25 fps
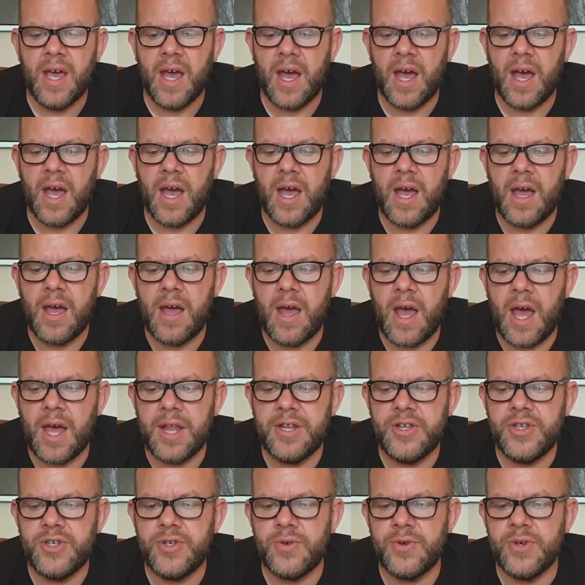
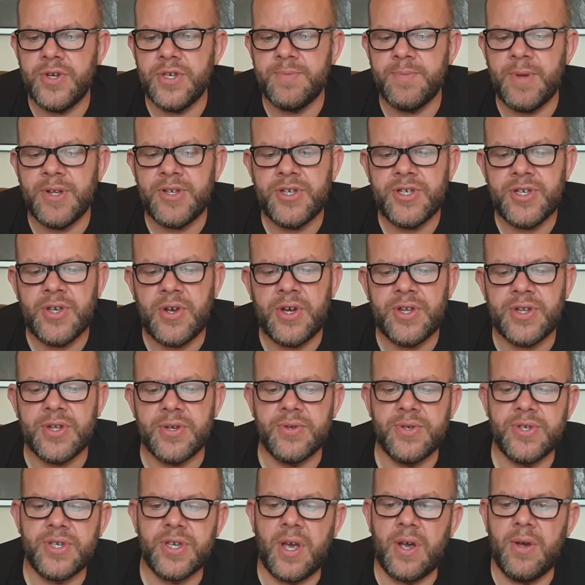and enjoy it as much as I do.
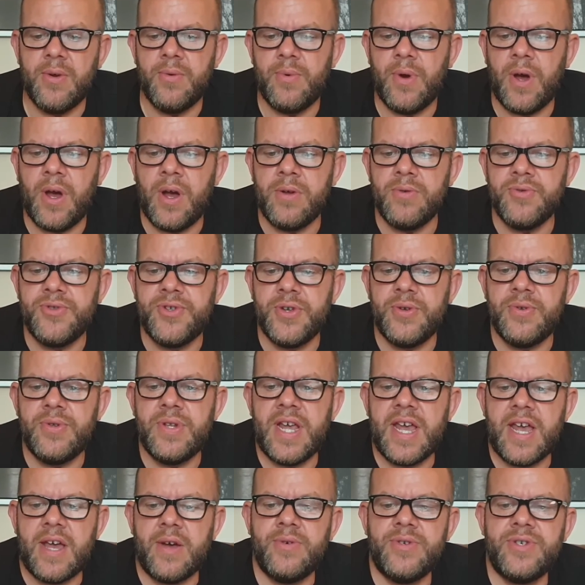So what I'll do
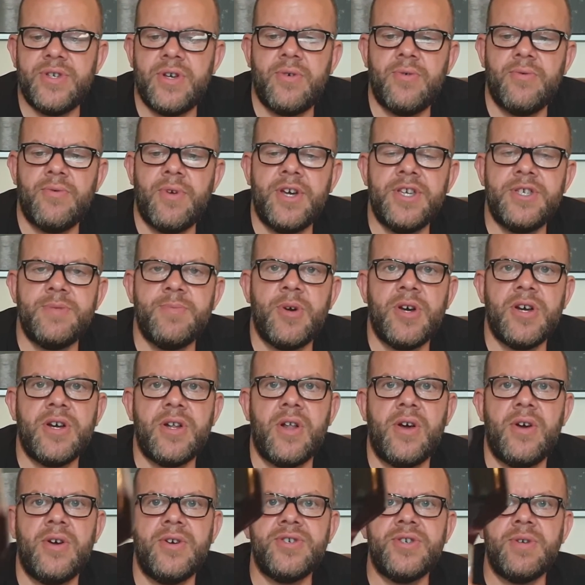now is I'll raise my
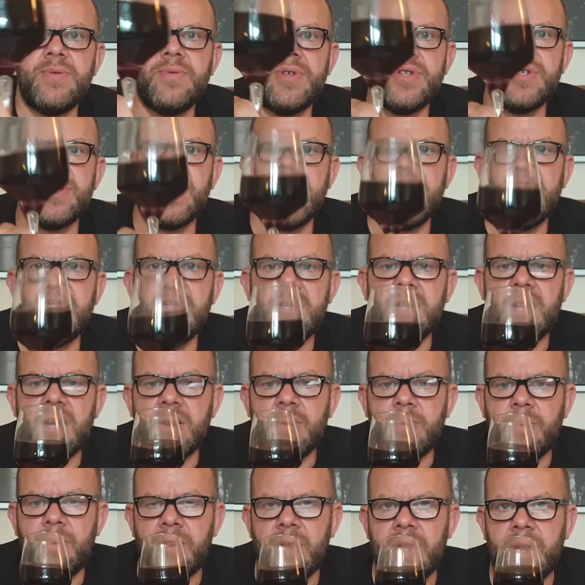glass. I'm going to take a glug
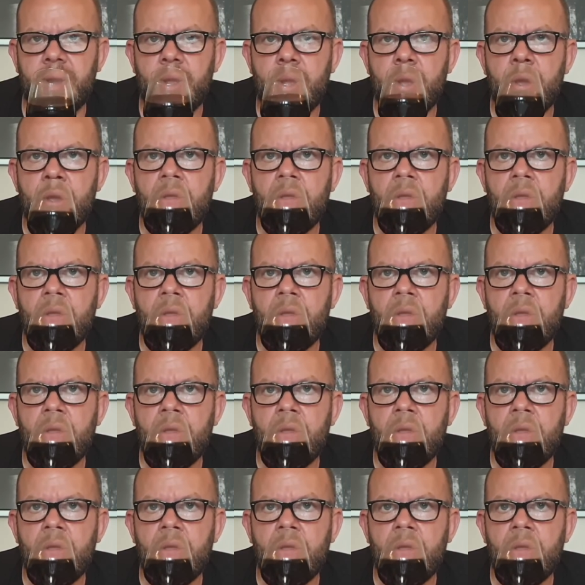of wine.